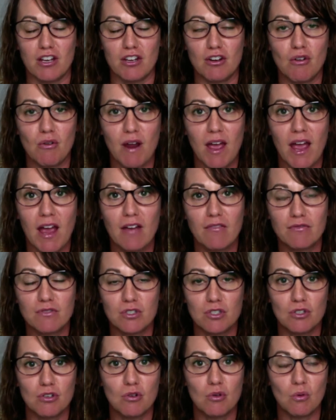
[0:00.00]
You don't have
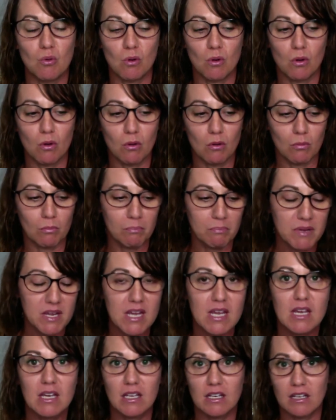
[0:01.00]
to
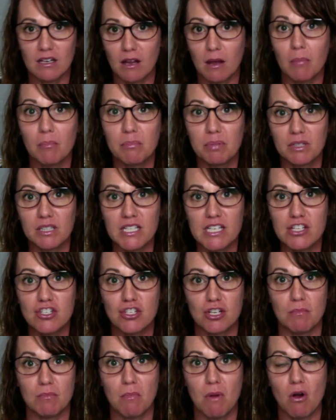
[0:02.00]
be in
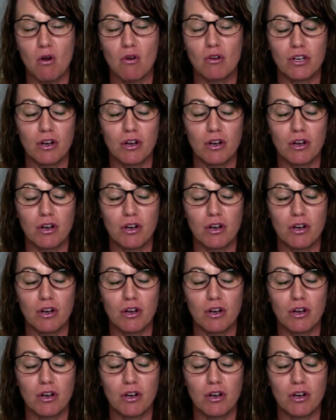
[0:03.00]
completion mode,